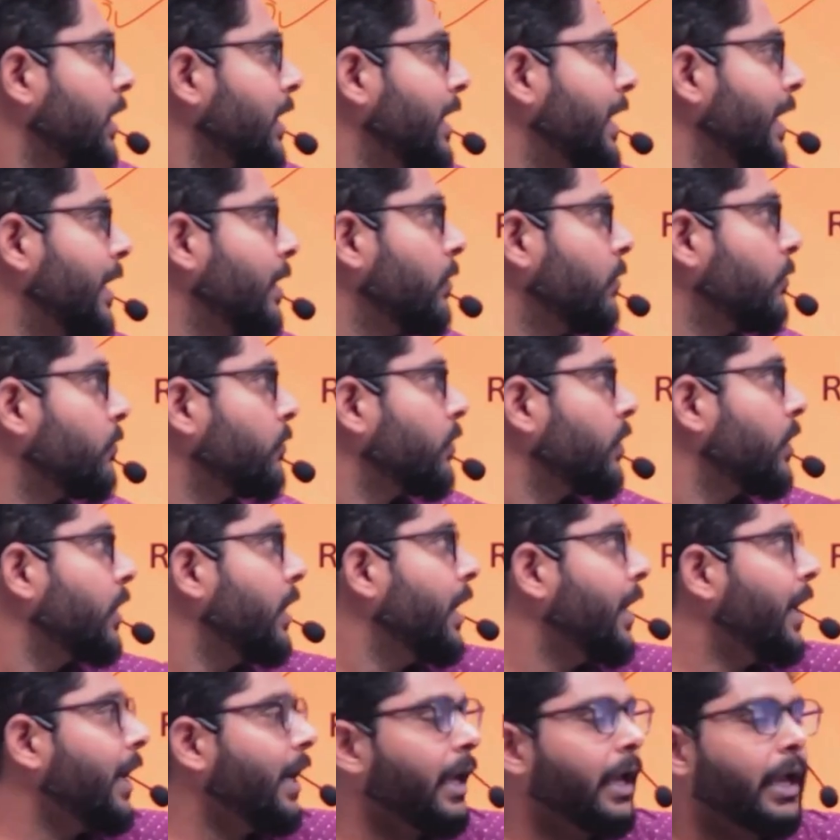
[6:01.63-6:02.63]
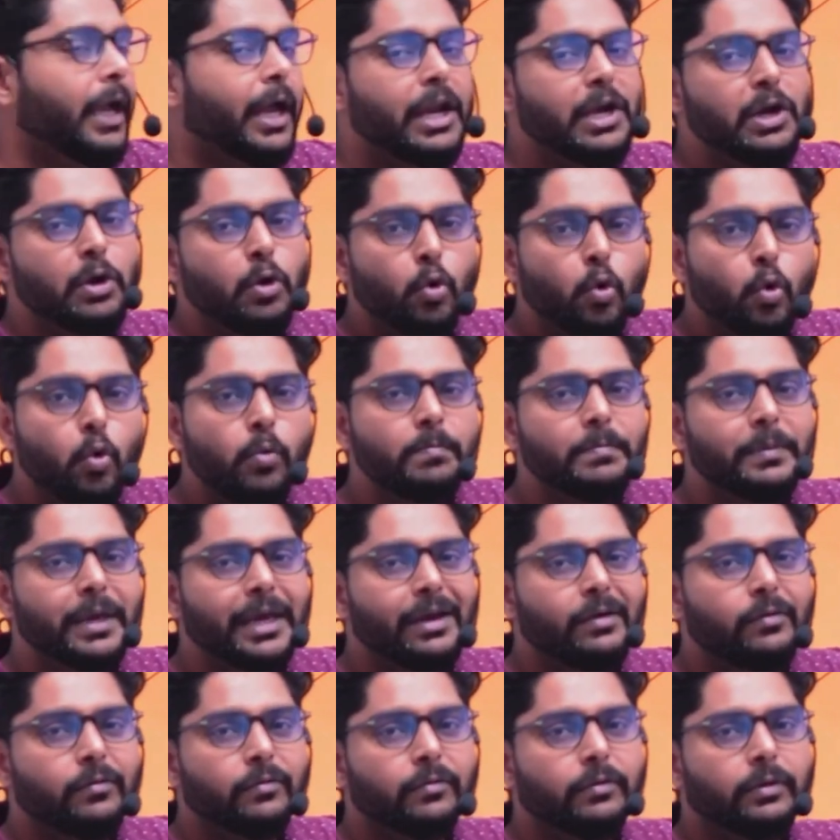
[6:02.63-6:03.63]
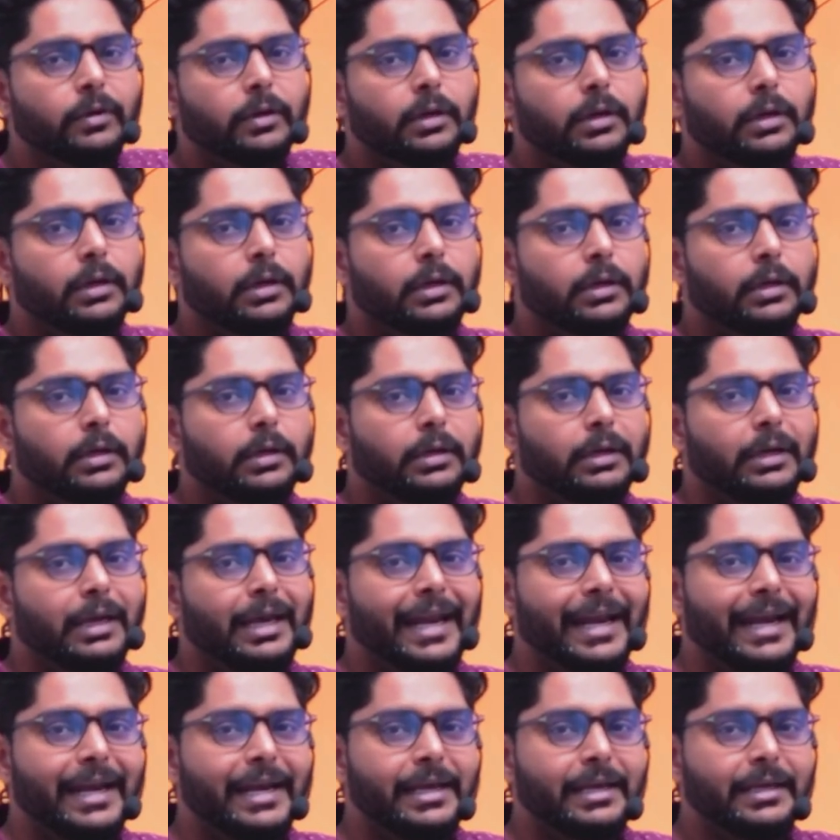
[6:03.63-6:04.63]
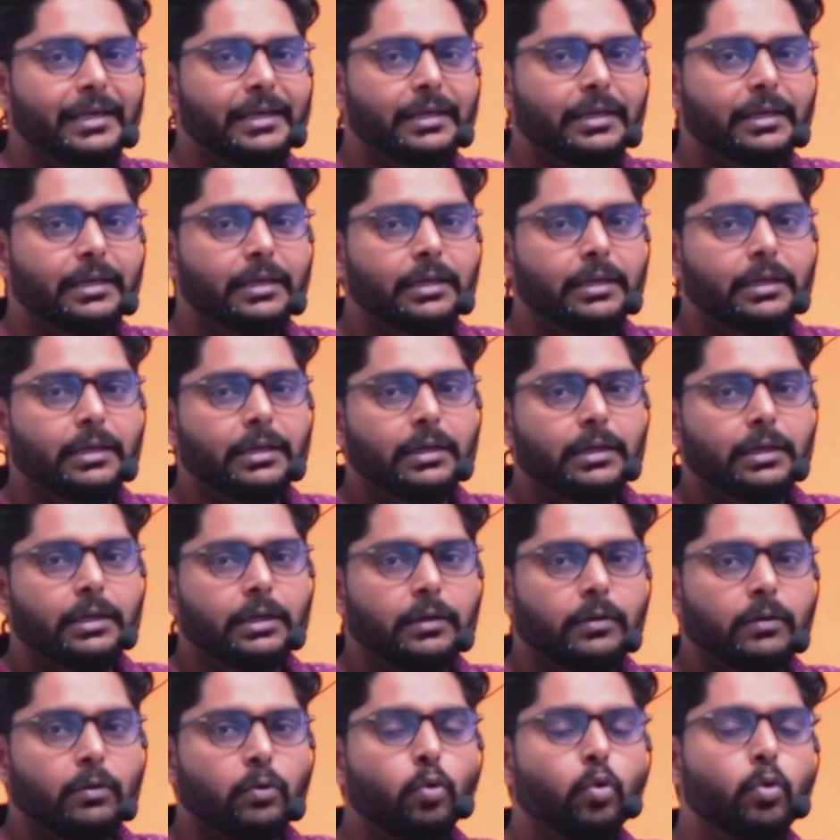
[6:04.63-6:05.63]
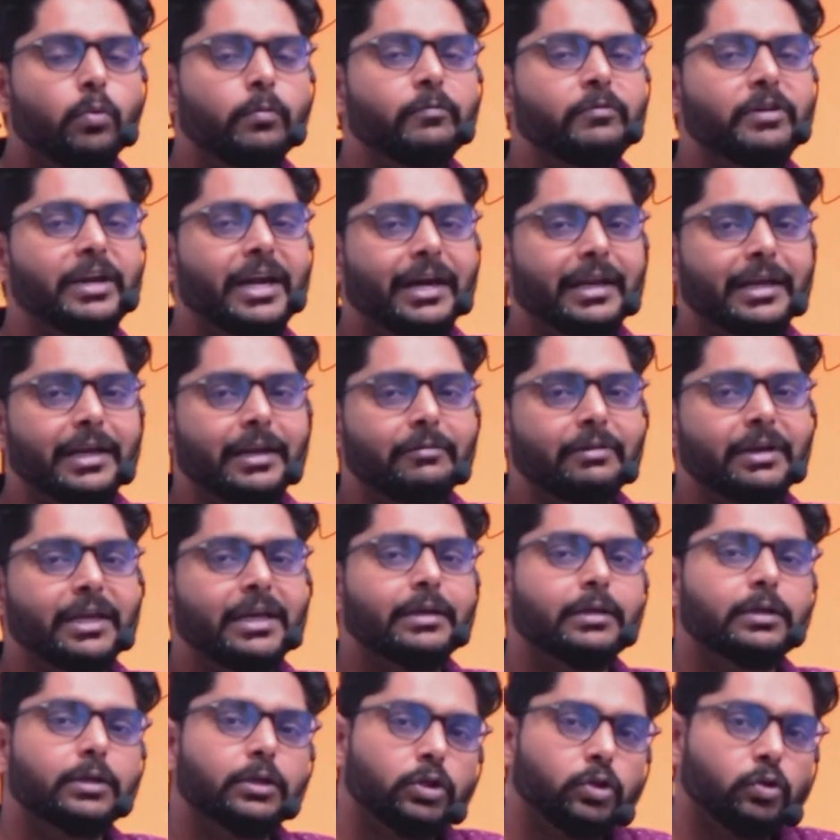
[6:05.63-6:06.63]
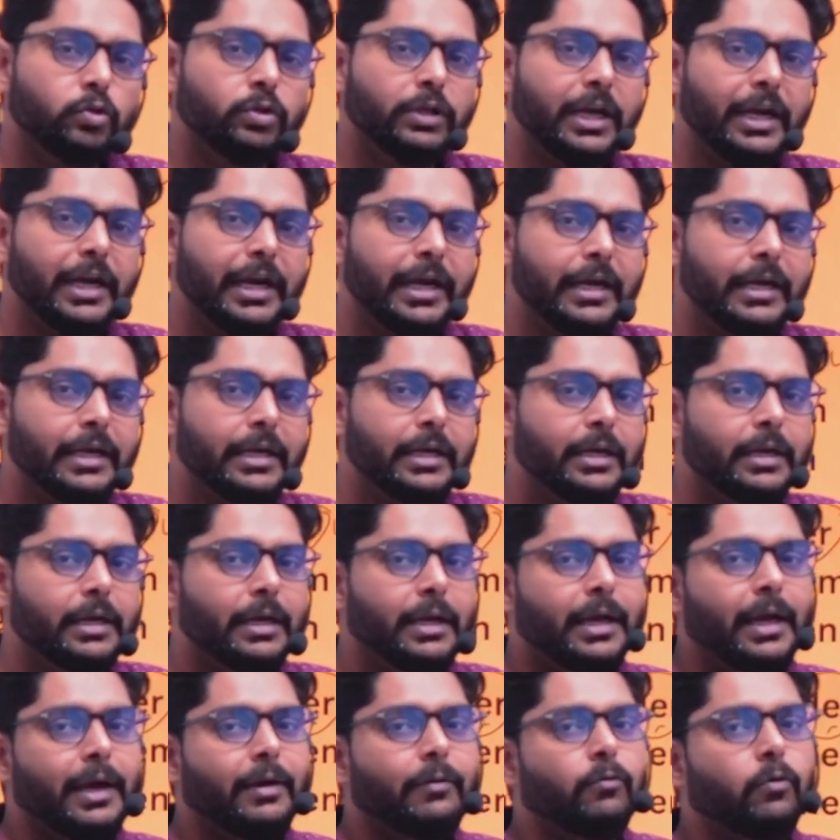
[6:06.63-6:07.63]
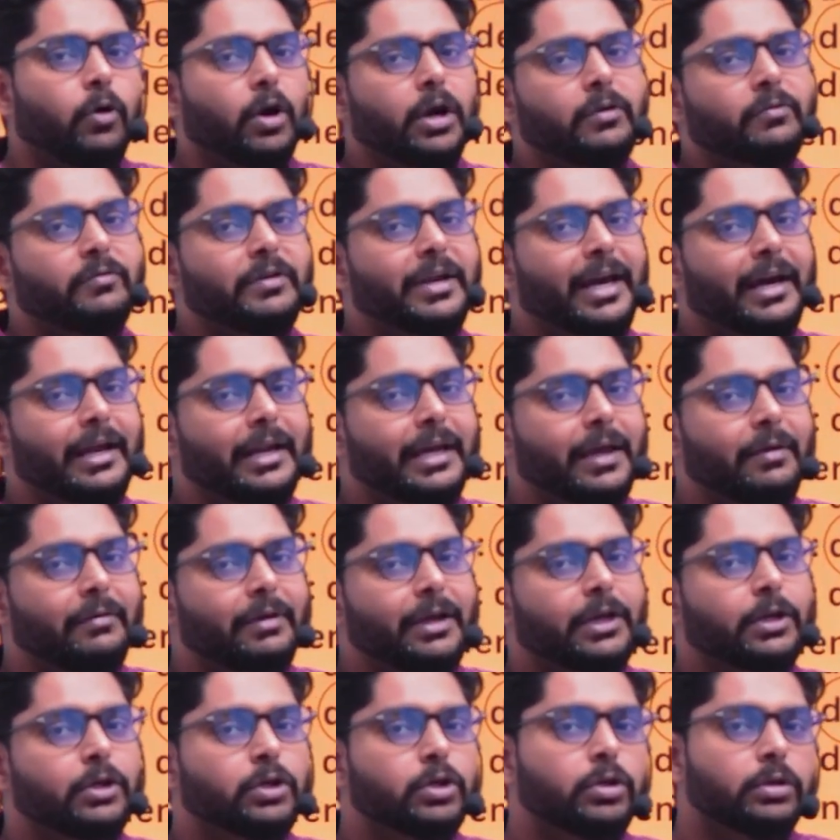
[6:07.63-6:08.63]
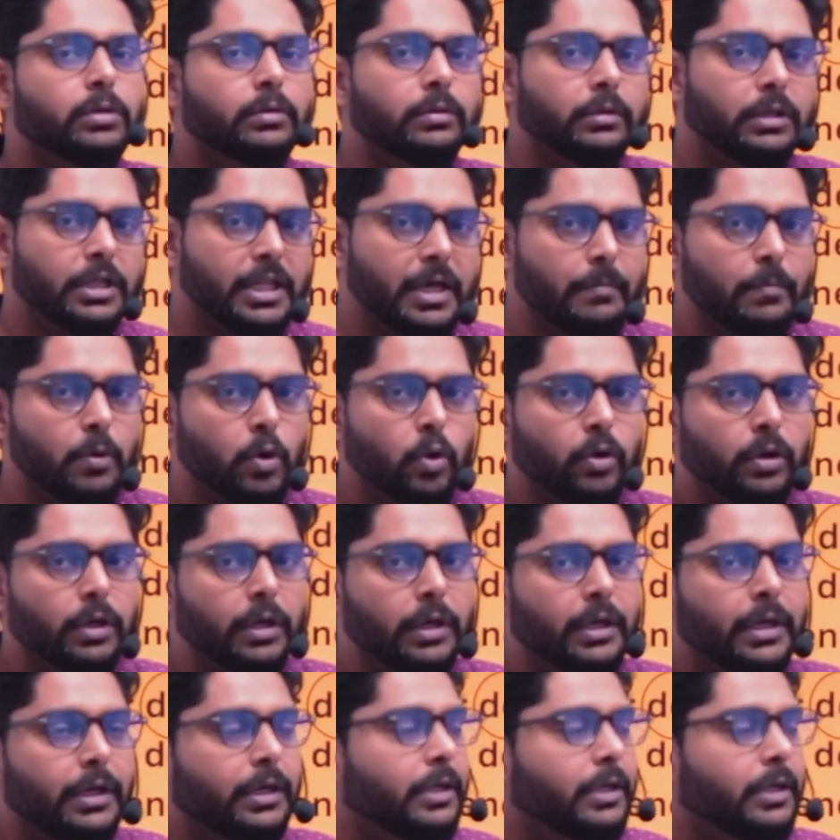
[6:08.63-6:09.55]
Give and whom give? Lady. Whom we are giving? To the lady. What we are giving? The book.